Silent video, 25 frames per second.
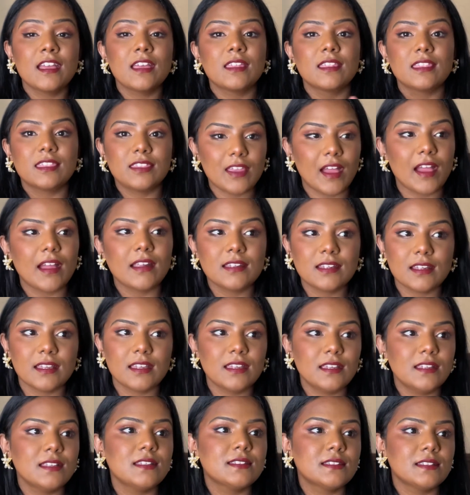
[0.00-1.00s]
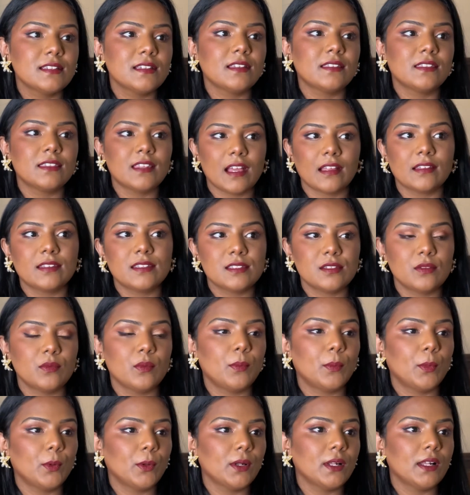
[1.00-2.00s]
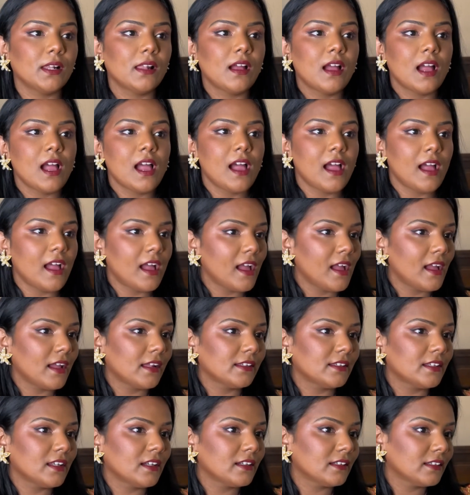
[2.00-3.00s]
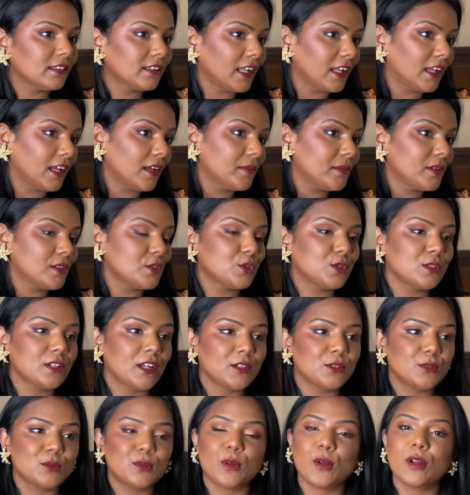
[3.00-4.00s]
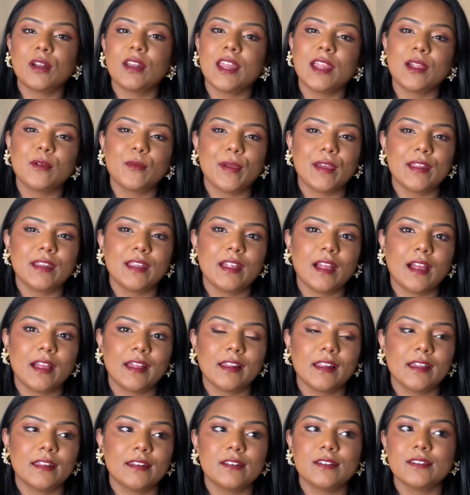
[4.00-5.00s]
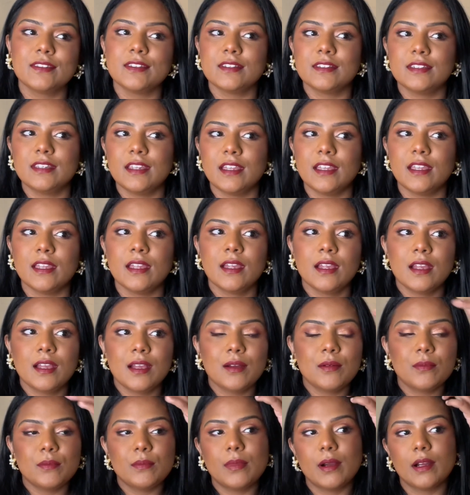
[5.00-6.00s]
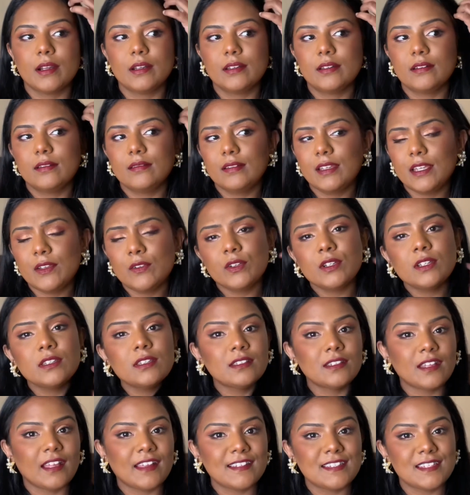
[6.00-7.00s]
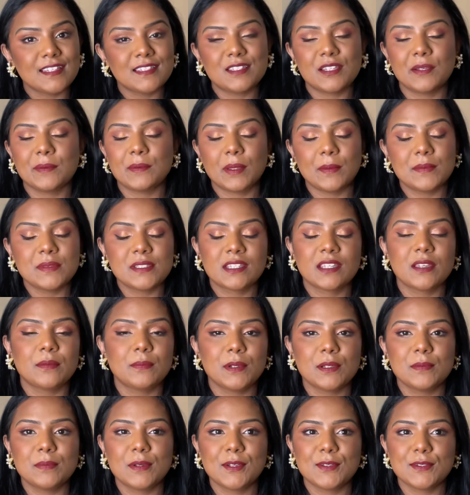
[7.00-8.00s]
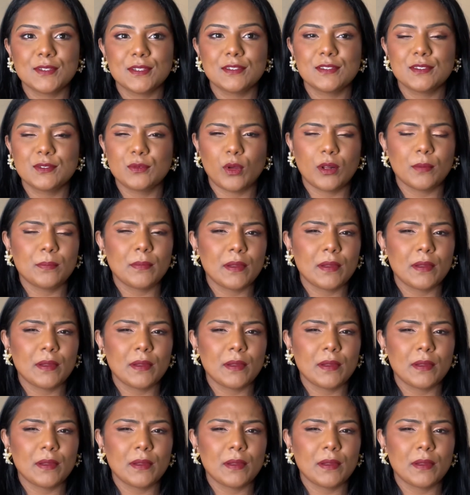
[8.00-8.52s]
that easy and that simple. And like I mentioned, I do not like wearing eyeliner in the day, but even in the nights I sometimes skip it because it's not my